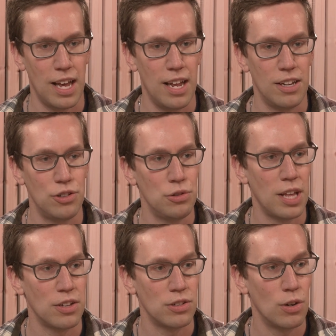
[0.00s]
And in
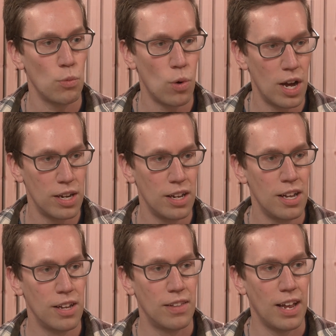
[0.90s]
2001,
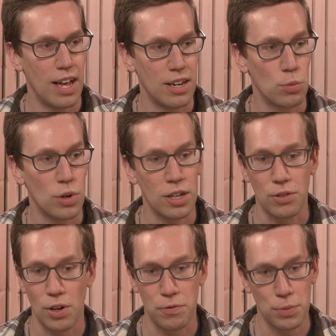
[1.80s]
they added Walnut
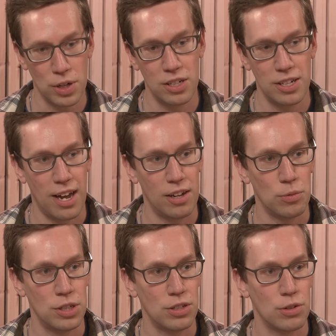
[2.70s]
Grove Mercantile,
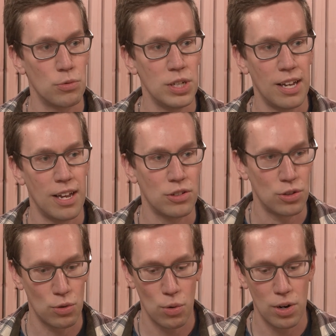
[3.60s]
which is a retail
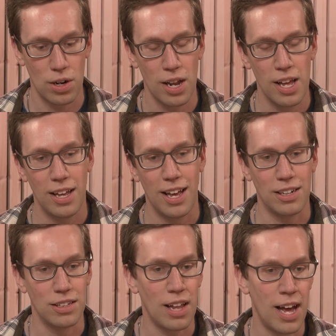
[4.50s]
store and a
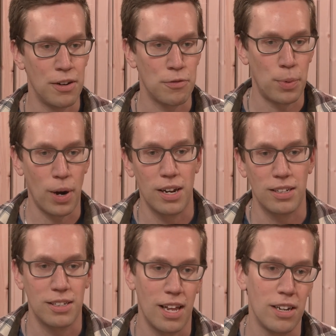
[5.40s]
line of
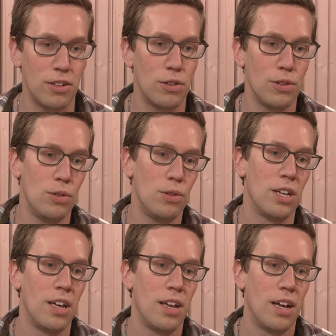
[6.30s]
products that include
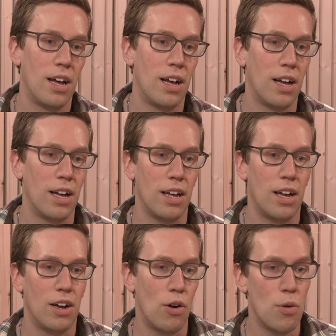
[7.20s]
uh,
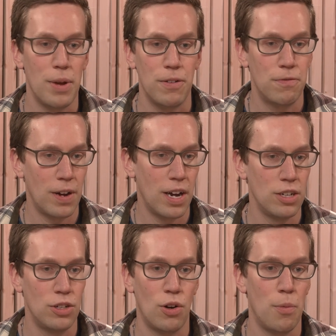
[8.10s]
homemade
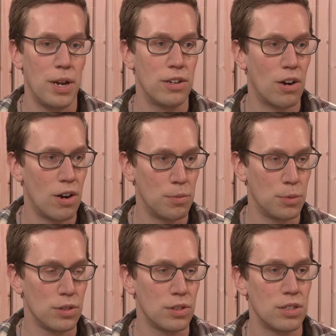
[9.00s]
fudge, homemade
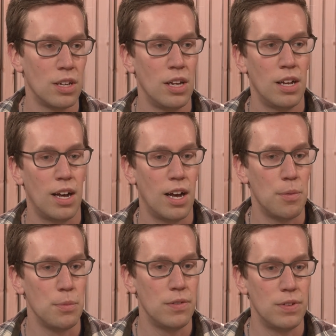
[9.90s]
caramels,
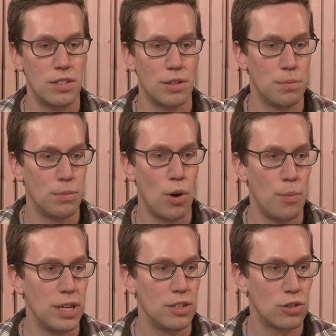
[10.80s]
um, even some
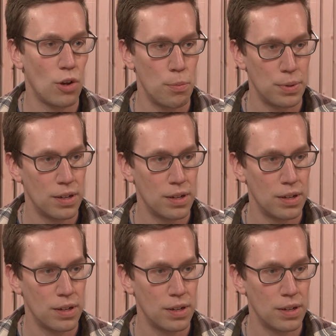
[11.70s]
homemade soap